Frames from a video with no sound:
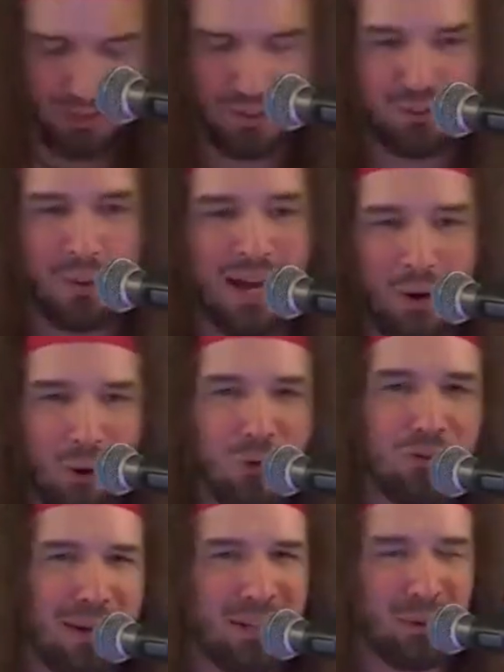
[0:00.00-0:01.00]
So I
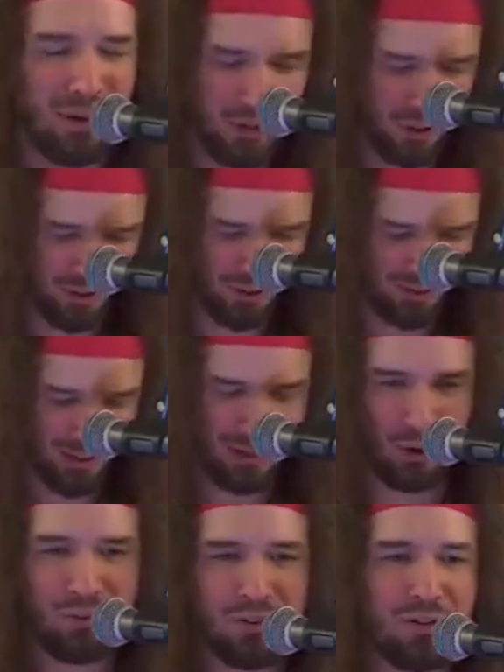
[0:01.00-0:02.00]
also, by the way, Connor,
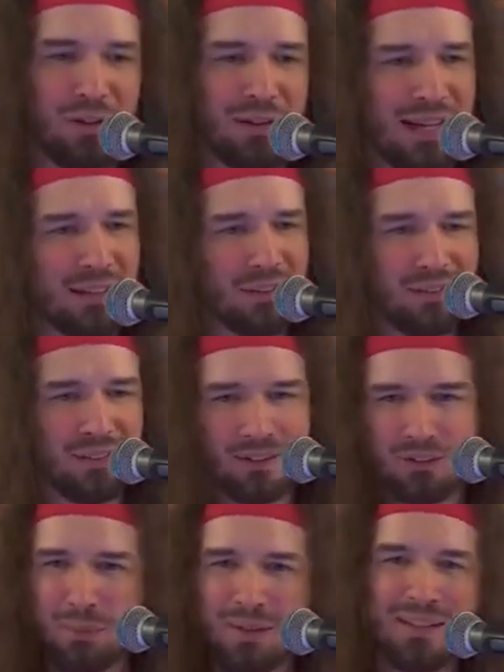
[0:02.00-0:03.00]
I also feel like this
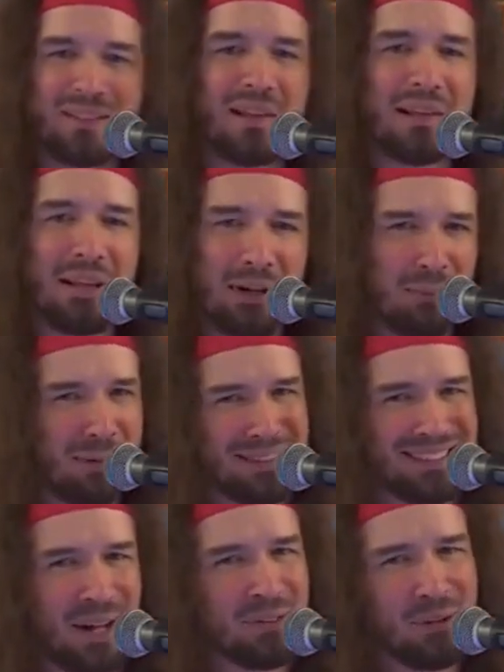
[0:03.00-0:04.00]
topic is a little
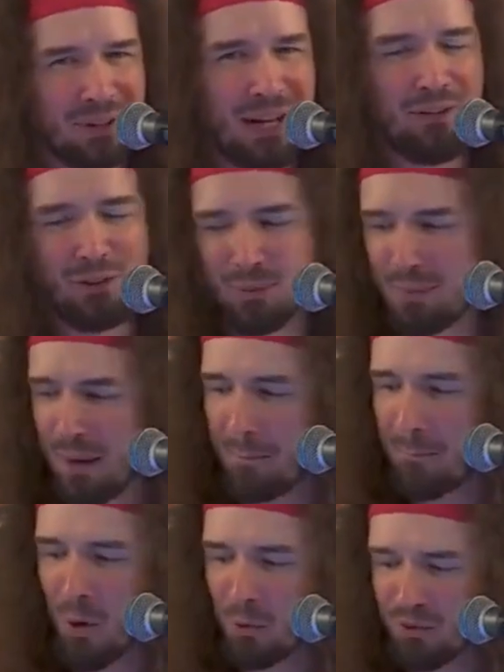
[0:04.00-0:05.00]
bit undercovered by
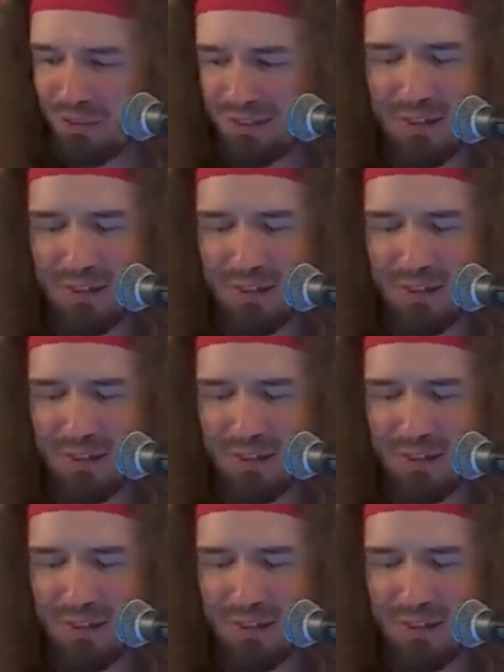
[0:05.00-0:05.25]
most